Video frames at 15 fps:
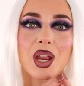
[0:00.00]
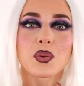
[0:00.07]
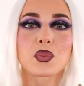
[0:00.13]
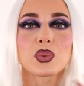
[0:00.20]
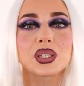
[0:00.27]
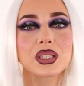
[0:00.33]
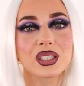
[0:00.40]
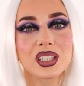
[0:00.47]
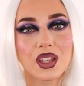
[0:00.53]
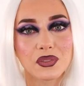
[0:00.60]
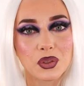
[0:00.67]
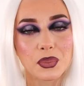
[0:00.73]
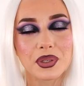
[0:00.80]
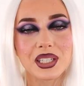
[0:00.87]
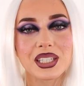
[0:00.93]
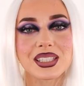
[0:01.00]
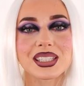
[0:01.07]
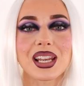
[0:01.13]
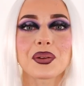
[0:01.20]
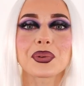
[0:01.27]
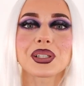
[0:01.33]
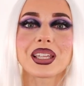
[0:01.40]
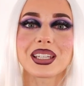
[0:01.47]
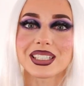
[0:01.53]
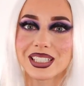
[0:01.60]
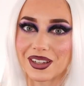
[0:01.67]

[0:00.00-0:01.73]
I really love you beauties, and I will